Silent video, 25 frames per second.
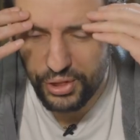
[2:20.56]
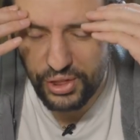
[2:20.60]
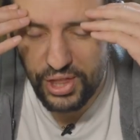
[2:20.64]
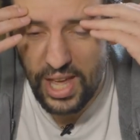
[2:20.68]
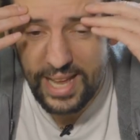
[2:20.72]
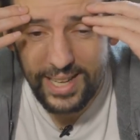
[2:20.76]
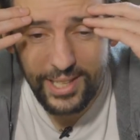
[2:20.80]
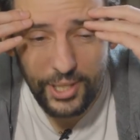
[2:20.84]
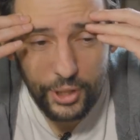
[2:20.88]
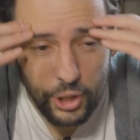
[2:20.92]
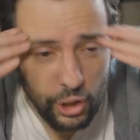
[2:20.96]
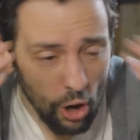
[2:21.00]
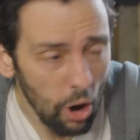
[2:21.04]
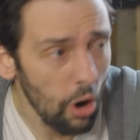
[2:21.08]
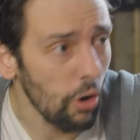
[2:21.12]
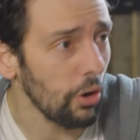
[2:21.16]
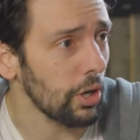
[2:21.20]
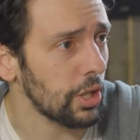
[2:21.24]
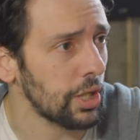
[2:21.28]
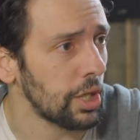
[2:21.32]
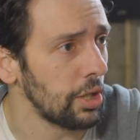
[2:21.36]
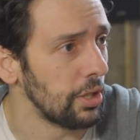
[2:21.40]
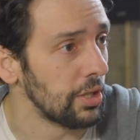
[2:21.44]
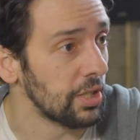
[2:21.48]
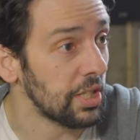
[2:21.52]
They're
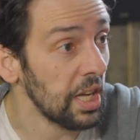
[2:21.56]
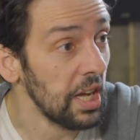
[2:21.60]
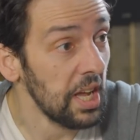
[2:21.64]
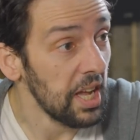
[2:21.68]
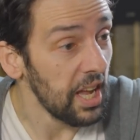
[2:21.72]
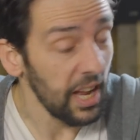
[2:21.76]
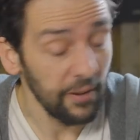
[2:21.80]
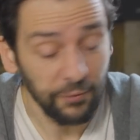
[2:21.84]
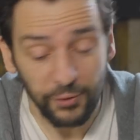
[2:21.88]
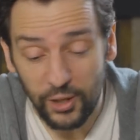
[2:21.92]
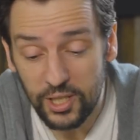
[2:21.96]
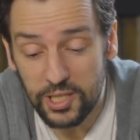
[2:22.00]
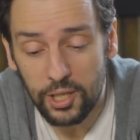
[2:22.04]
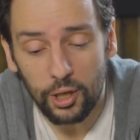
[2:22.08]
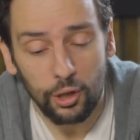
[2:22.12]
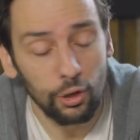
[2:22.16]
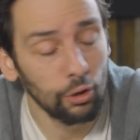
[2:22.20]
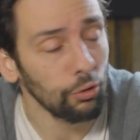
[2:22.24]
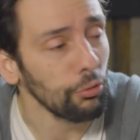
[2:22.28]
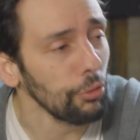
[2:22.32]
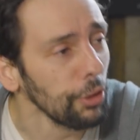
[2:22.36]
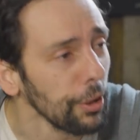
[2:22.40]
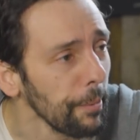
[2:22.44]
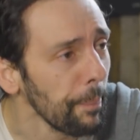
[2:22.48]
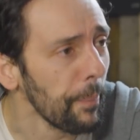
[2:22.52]
doctors. If there's a
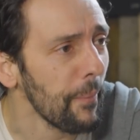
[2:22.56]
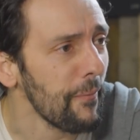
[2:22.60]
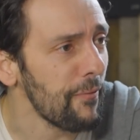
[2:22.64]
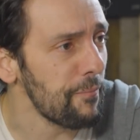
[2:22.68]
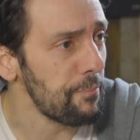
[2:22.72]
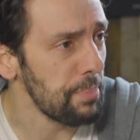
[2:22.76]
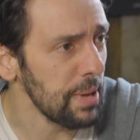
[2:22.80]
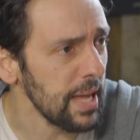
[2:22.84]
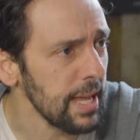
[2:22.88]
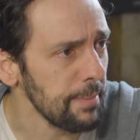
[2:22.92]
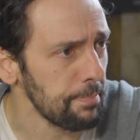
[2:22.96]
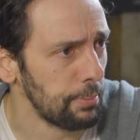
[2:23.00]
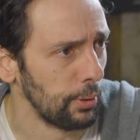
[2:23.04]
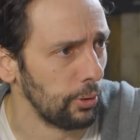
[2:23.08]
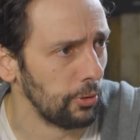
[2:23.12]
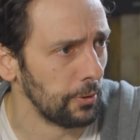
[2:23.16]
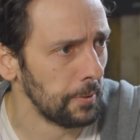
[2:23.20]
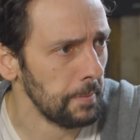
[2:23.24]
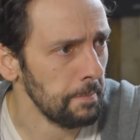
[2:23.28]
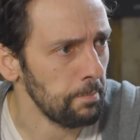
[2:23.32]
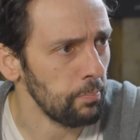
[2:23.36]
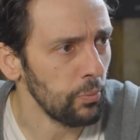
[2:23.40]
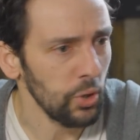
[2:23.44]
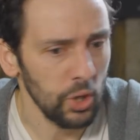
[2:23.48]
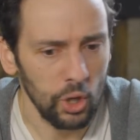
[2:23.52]
group of
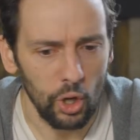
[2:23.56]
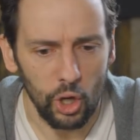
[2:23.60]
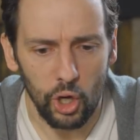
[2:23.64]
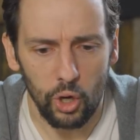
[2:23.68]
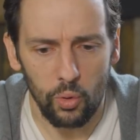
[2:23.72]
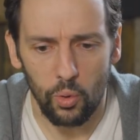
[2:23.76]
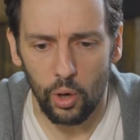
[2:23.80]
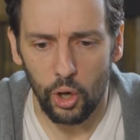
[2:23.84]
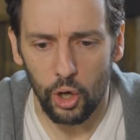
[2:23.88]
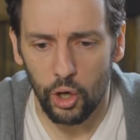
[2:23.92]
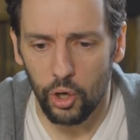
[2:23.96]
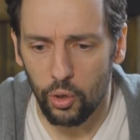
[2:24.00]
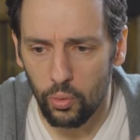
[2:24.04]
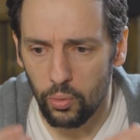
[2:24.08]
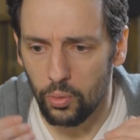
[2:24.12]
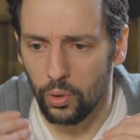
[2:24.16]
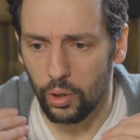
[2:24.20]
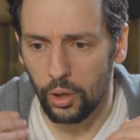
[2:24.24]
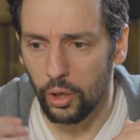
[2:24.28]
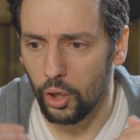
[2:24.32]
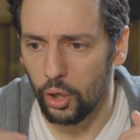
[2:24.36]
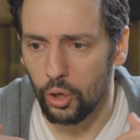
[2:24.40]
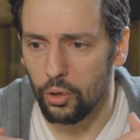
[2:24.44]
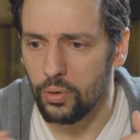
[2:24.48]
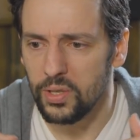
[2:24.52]
people
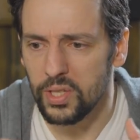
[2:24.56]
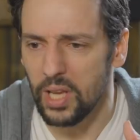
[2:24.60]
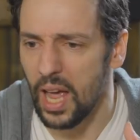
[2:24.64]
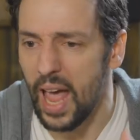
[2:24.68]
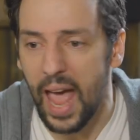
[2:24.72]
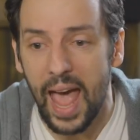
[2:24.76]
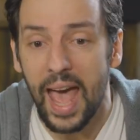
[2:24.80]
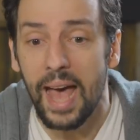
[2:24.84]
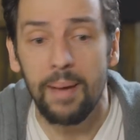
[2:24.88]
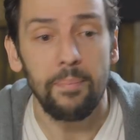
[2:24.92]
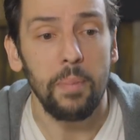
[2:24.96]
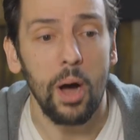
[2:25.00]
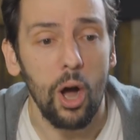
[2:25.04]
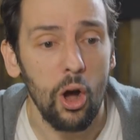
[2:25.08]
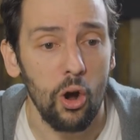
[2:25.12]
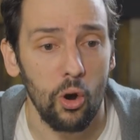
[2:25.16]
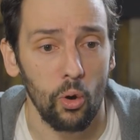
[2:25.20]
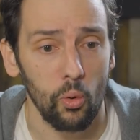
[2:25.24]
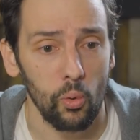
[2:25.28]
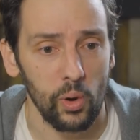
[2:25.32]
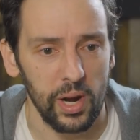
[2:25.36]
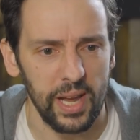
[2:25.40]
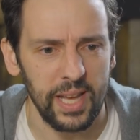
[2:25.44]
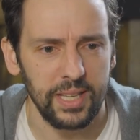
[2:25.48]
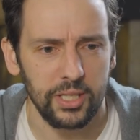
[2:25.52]
whose
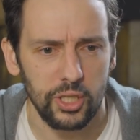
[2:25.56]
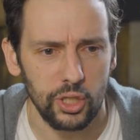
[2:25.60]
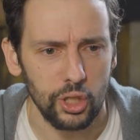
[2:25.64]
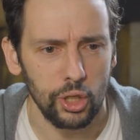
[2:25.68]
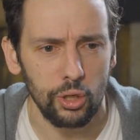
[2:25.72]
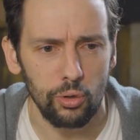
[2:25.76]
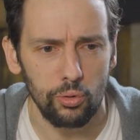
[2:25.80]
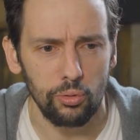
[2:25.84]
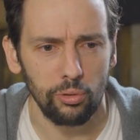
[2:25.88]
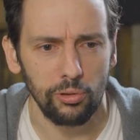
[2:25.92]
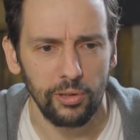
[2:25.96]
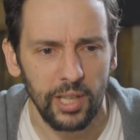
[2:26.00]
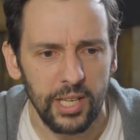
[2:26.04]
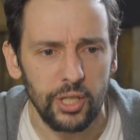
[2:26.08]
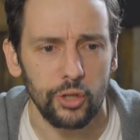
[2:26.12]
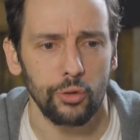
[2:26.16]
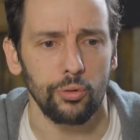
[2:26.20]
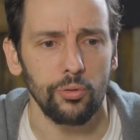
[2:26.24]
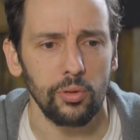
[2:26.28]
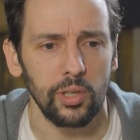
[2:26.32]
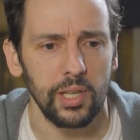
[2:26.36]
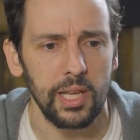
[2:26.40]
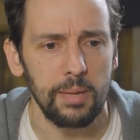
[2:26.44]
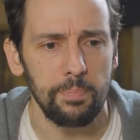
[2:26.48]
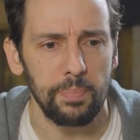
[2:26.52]
MO is to
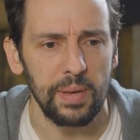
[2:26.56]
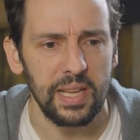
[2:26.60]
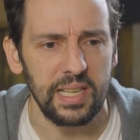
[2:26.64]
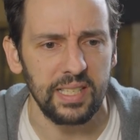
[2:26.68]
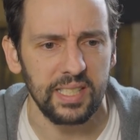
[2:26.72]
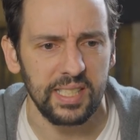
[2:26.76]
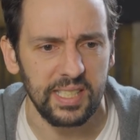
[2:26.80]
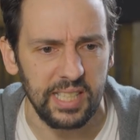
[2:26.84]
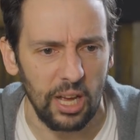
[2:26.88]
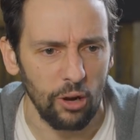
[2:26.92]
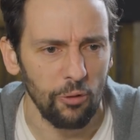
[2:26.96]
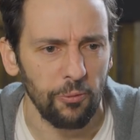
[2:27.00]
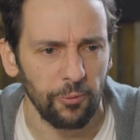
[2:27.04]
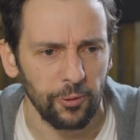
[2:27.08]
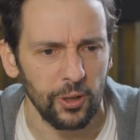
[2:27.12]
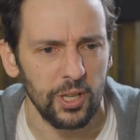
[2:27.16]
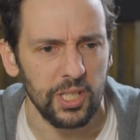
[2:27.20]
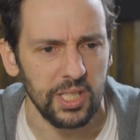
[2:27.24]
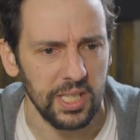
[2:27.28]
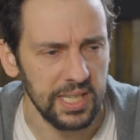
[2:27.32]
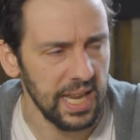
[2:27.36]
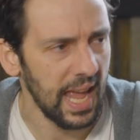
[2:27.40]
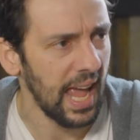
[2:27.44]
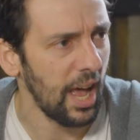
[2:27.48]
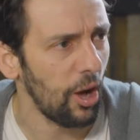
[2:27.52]
literally be
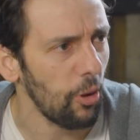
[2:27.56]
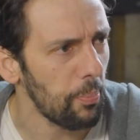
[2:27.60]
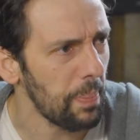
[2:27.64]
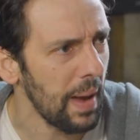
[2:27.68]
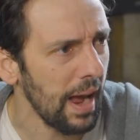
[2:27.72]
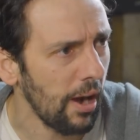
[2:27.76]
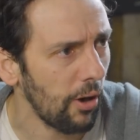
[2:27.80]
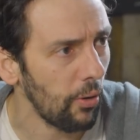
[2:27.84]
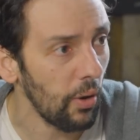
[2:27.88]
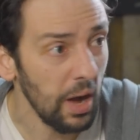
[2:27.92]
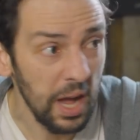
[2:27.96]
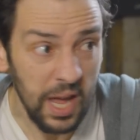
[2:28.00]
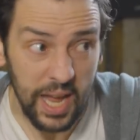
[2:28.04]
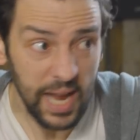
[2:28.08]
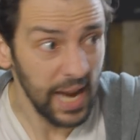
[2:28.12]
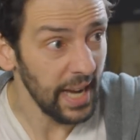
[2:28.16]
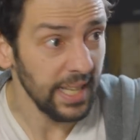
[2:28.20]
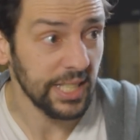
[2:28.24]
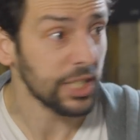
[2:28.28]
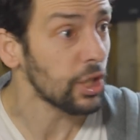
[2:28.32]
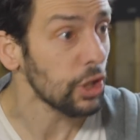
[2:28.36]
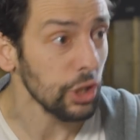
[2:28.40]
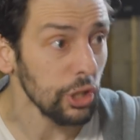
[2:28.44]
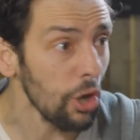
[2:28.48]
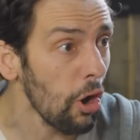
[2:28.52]
selfless and help out, it's